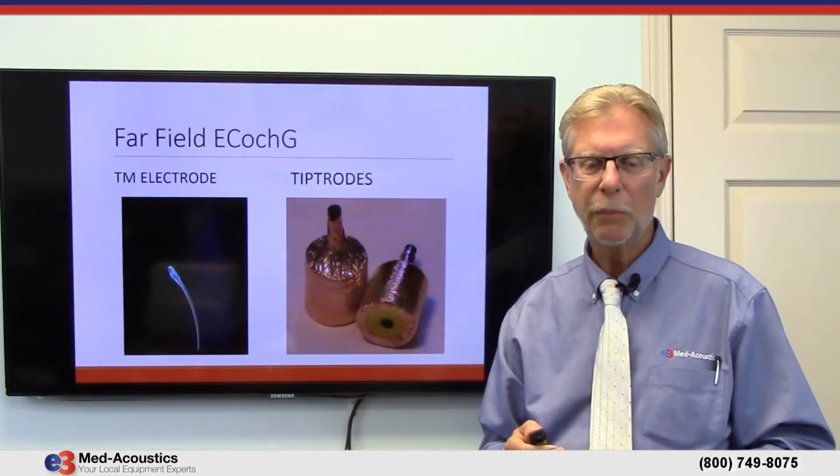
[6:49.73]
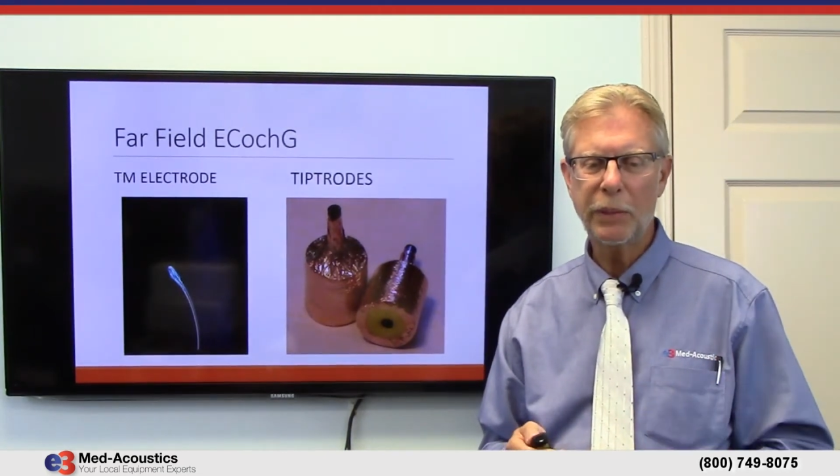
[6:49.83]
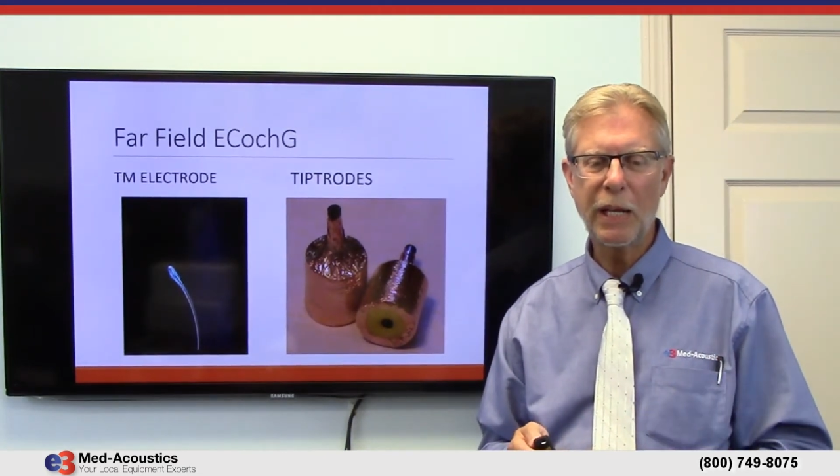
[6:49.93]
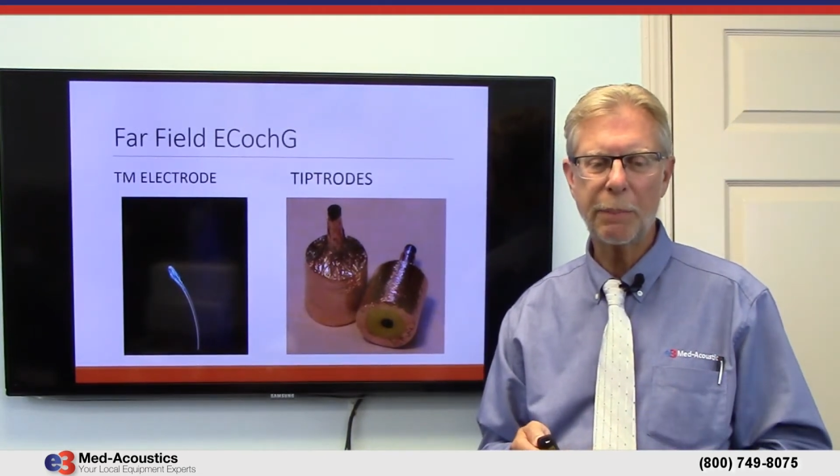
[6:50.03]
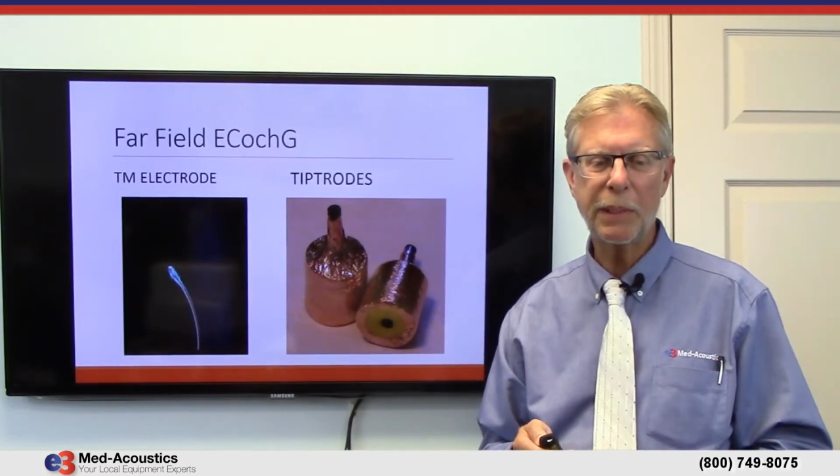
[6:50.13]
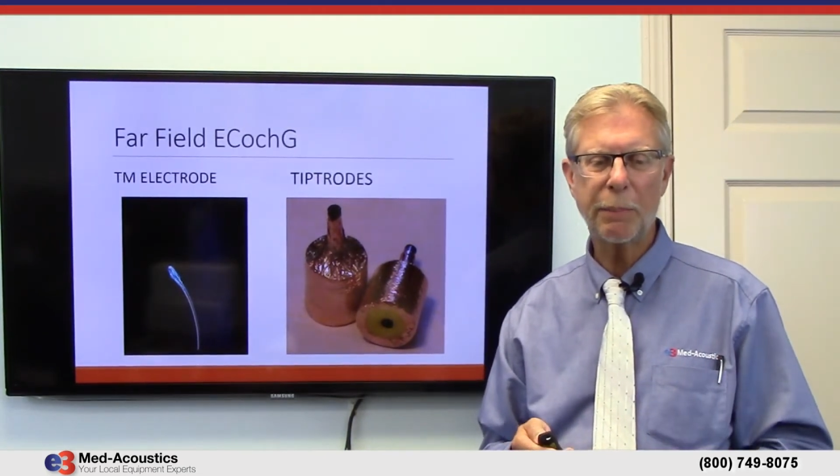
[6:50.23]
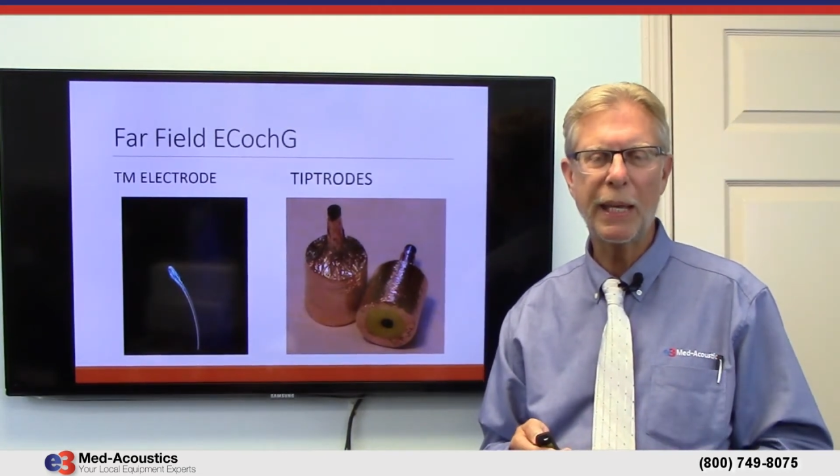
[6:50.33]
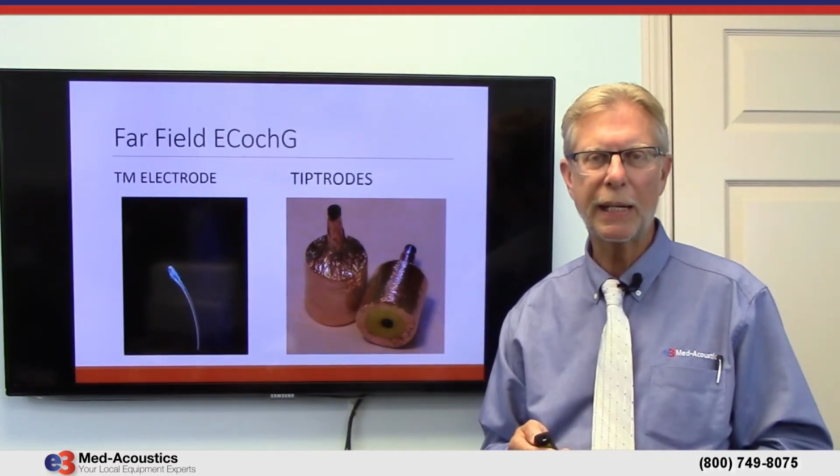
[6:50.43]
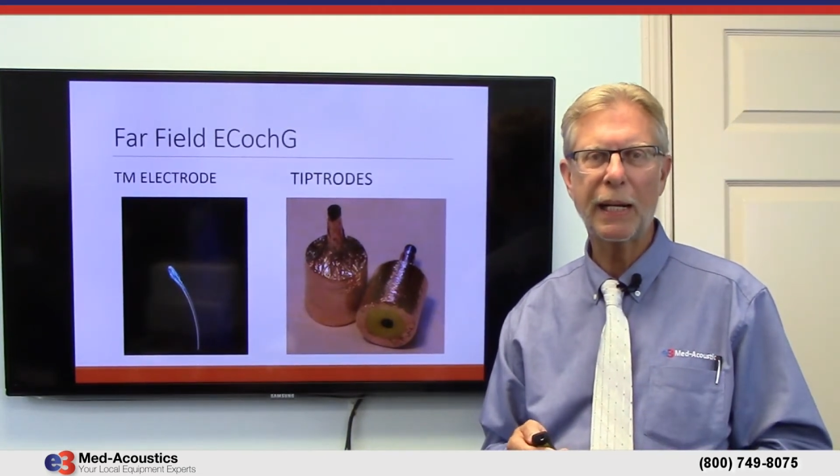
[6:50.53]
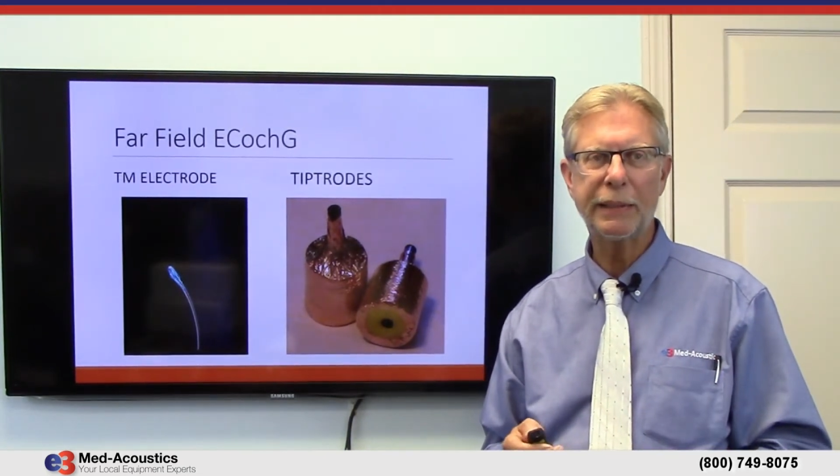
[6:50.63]

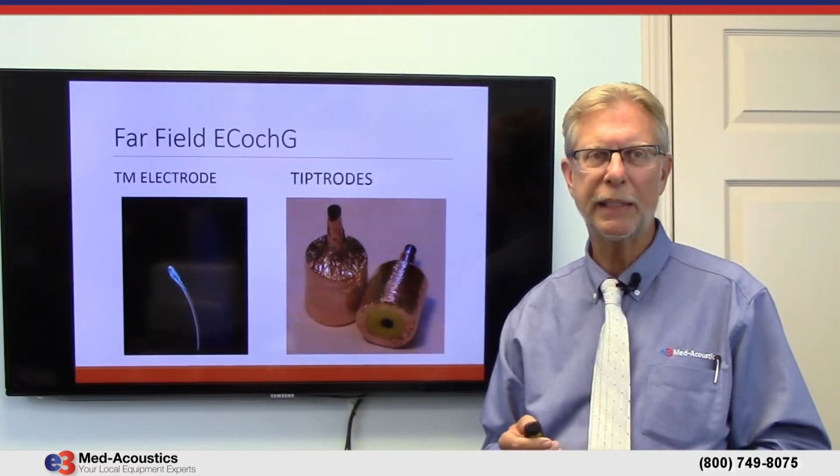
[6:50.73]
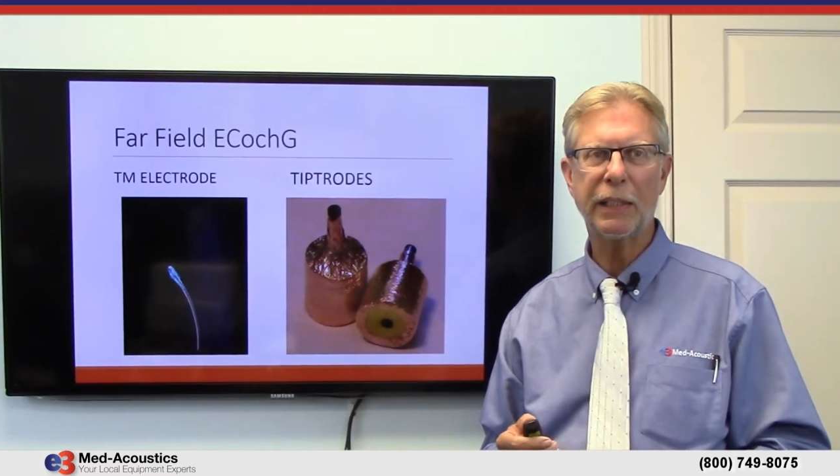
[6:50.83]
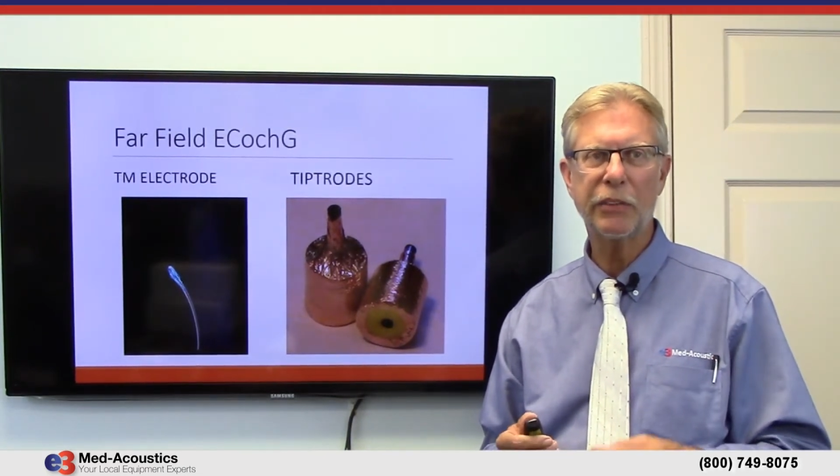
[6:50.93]
bad idea.